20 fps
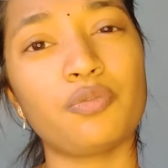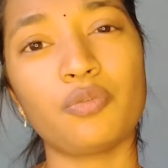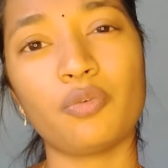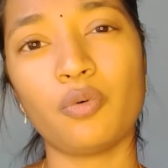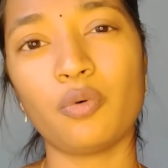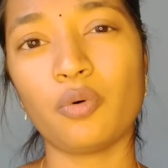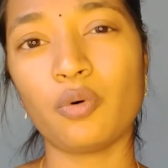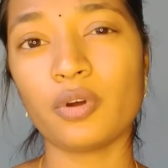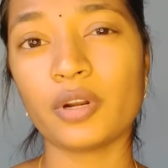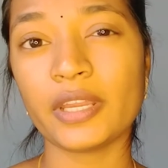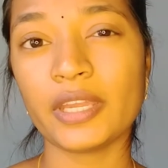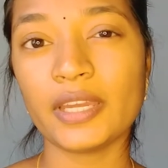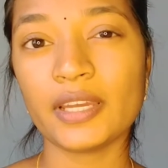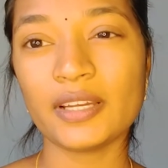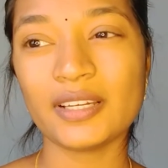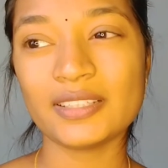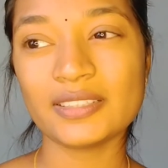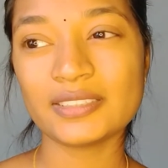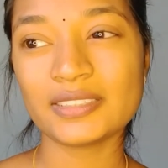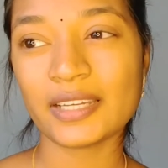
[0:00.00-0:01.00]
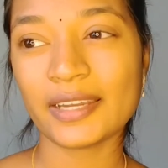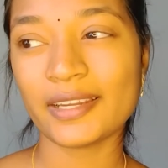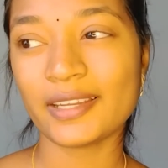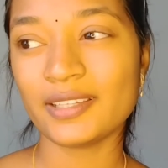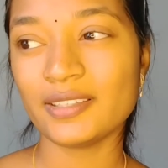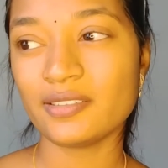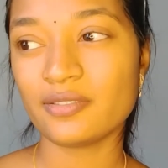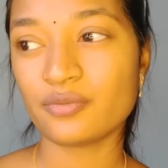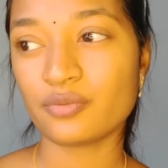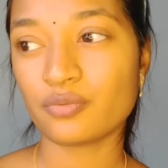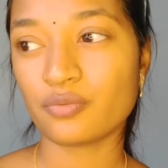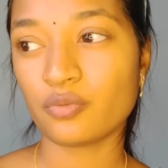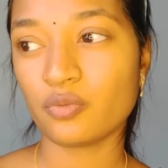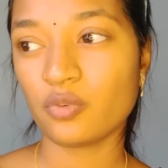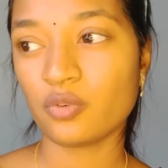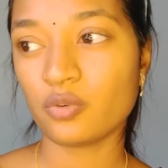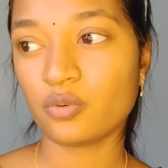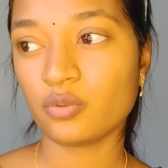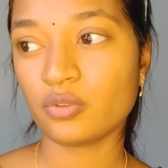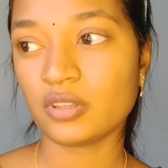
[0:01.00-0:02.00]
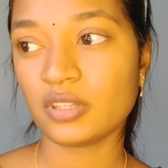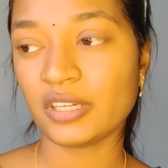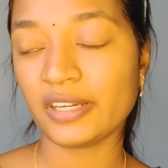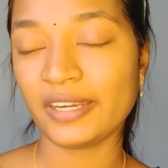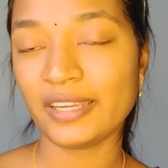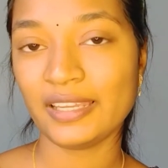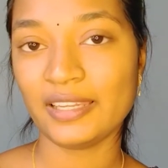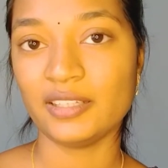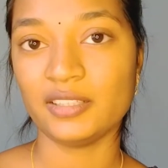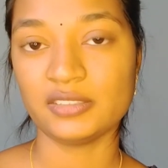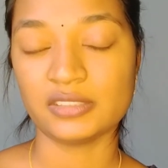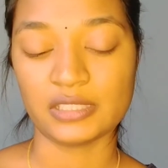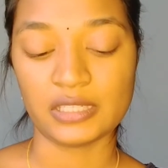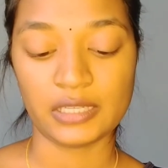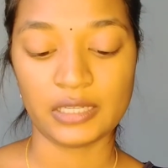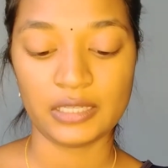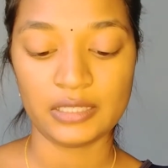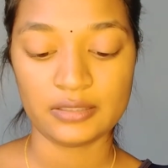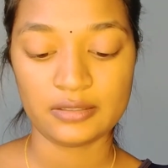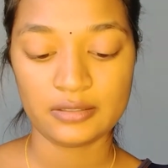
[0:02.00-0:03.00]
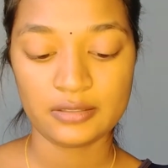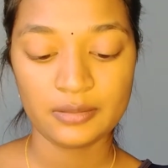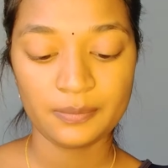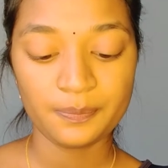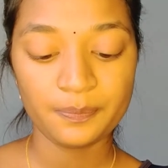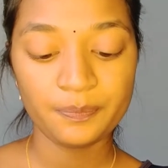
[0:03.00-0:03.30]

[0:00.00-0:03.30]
4 years I guess, 4 to 3 years I guess.